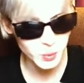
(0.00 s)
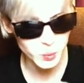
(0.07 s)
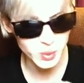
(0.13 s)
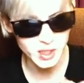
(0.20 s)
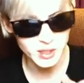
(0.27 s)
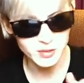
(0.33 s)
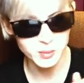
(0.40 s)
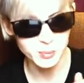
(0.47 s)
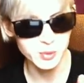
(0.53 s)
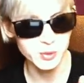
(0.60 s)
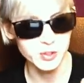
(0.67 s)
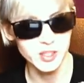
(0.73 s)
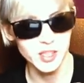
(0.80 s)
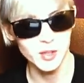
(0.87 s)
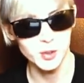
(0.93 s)
we even
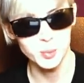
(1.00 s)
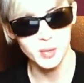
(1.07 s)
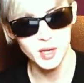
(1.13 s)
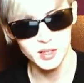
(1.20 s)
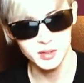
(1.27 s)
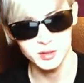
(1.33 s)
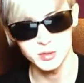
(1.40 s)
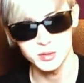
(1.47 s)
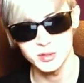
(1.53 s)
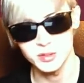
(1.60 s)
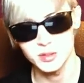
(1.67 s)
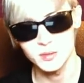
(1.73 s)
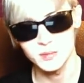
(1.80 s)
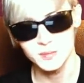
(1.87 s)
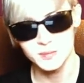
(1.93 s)
put together
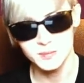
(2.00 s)
puzzles.